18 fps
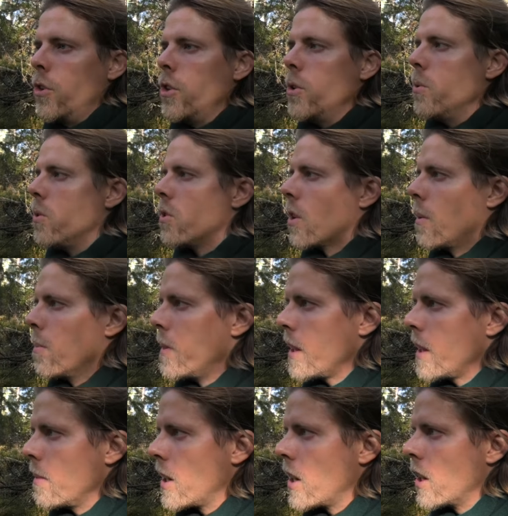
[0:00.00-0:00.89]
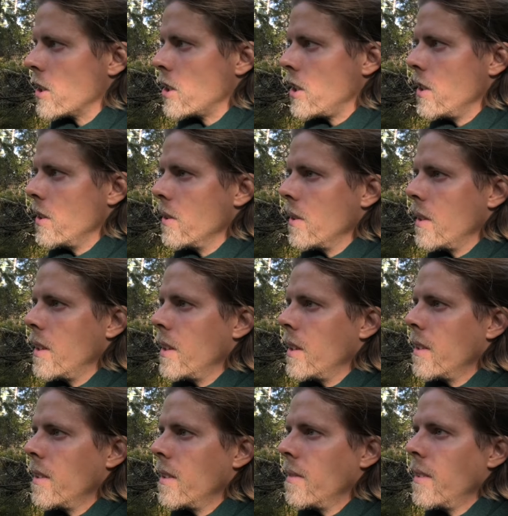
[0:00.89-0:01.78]
do something because
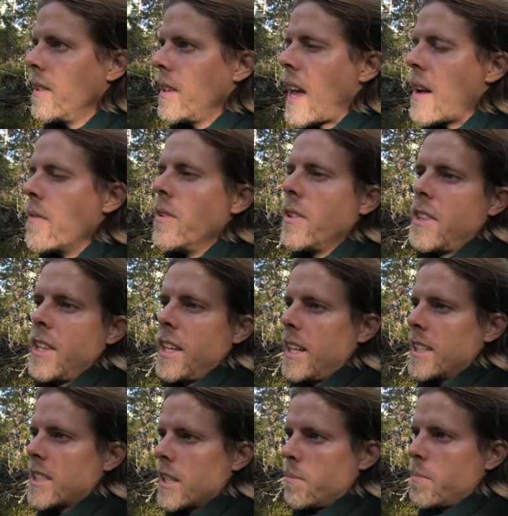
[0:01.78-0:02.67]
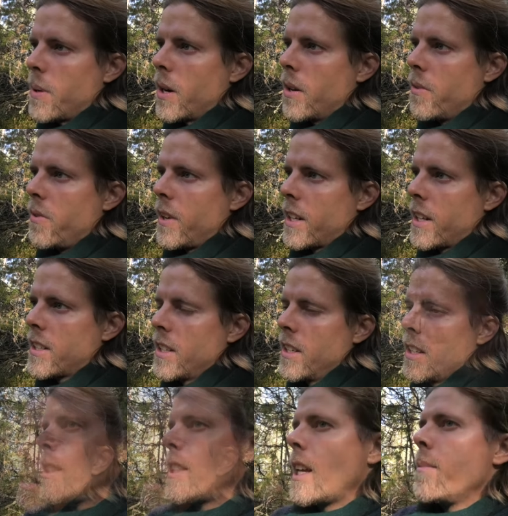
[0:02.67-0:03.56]
everything isn't perfect.
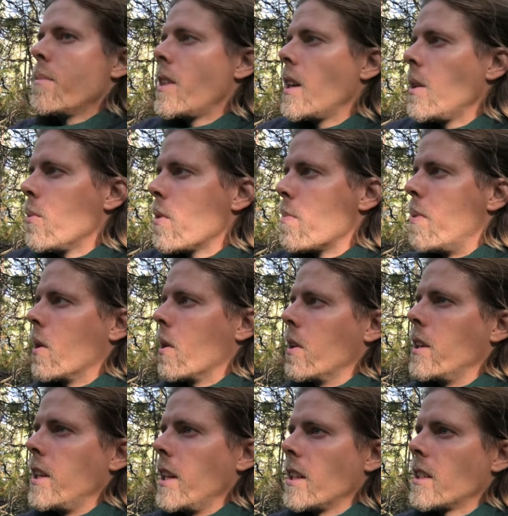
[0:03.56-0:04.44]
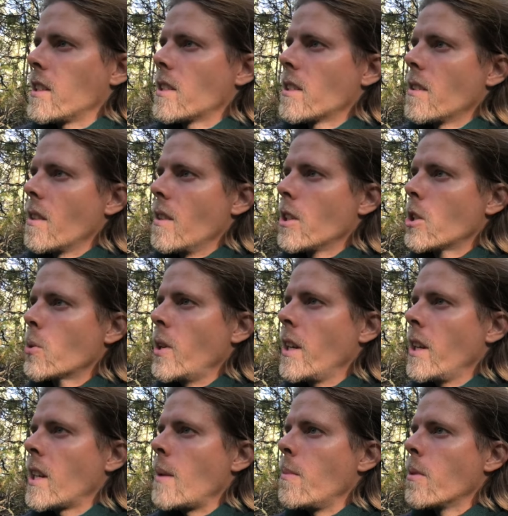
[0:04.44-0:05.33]
Same thing with politics. The
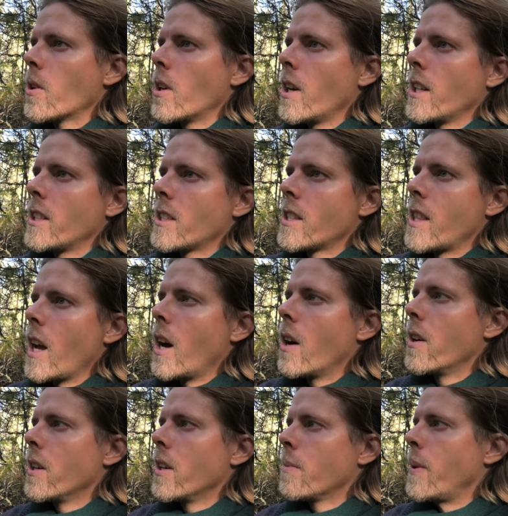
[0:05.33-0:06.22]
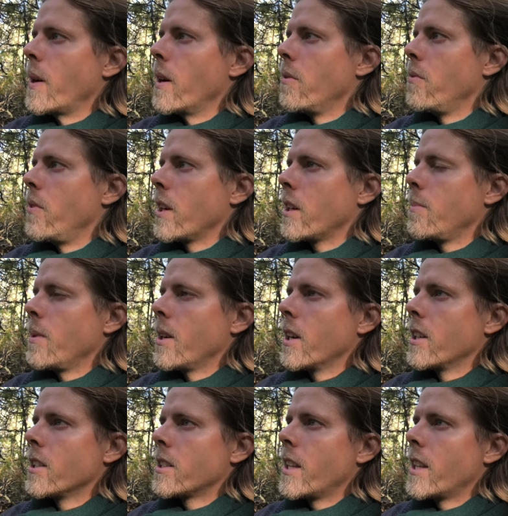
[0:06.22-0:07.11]
Sweden Democrats, they aren't perfect
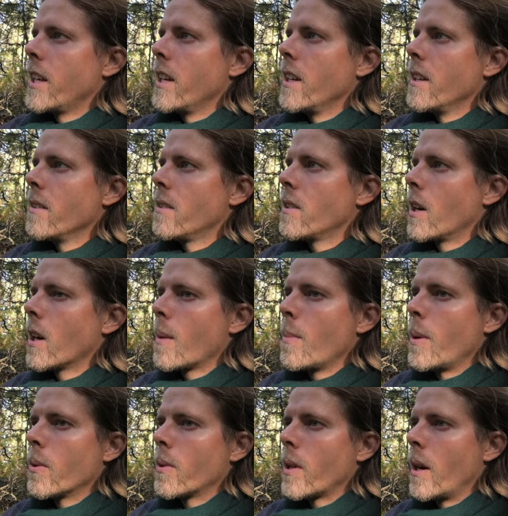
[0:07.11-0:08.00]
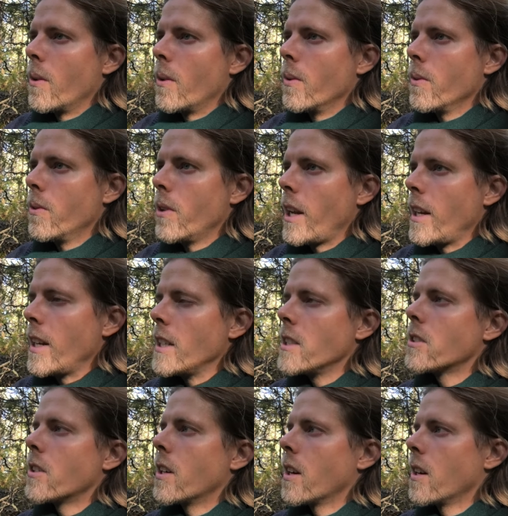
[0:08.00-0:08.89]
because they talk about how great
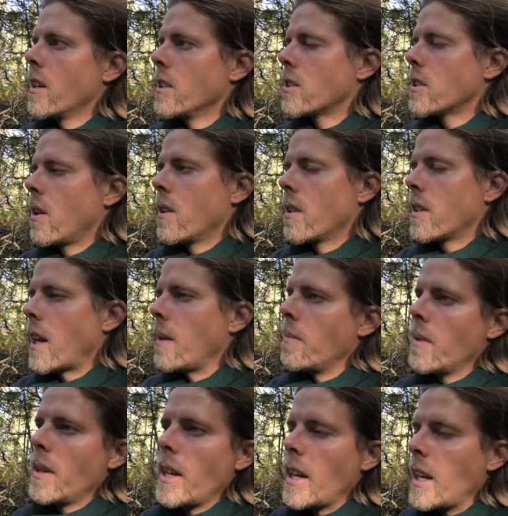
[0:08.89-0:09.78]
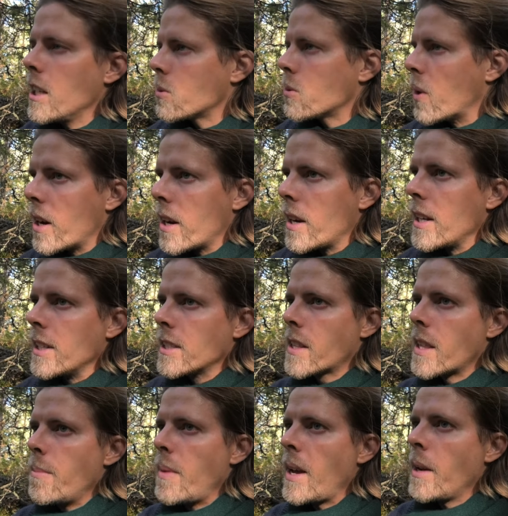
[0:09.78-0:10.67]
Israel is all the time. It is what it
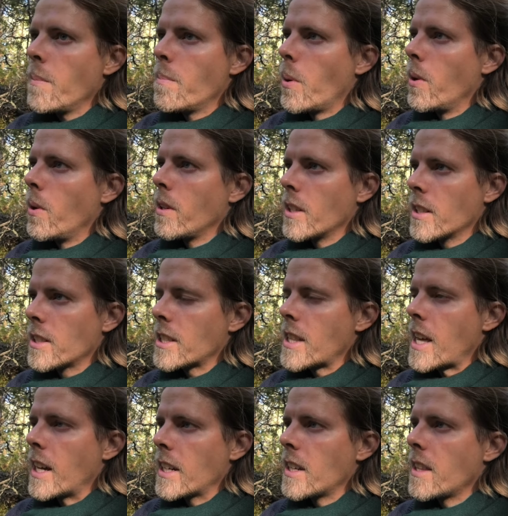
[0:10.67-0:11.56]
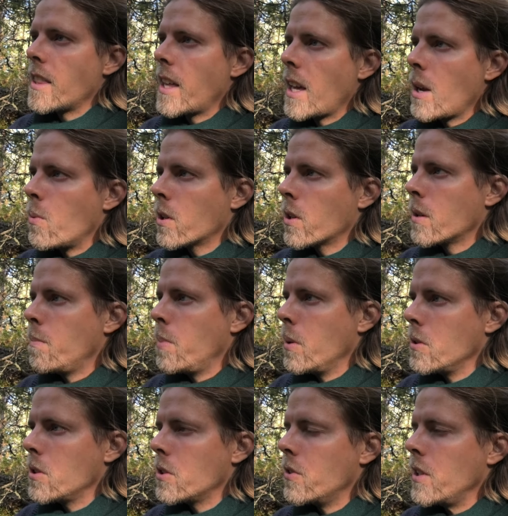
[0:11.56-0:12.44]
is. The main point is that they want to
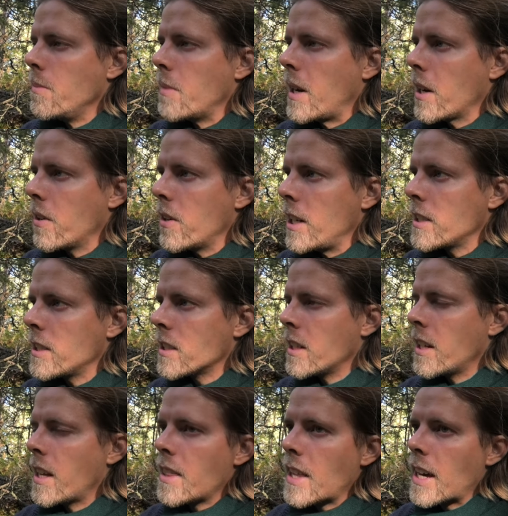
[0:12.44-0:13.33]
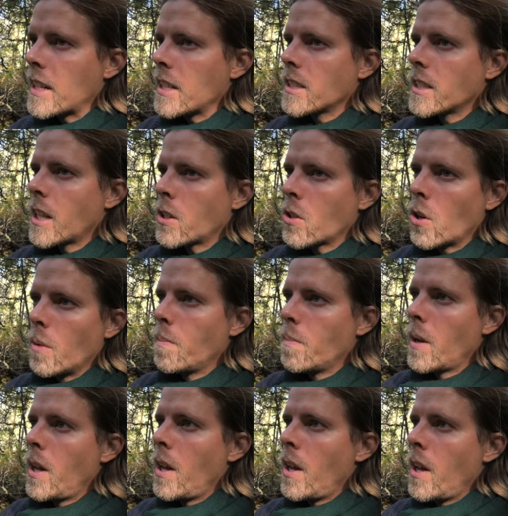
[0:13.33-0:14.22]
push re-migration, and that is the top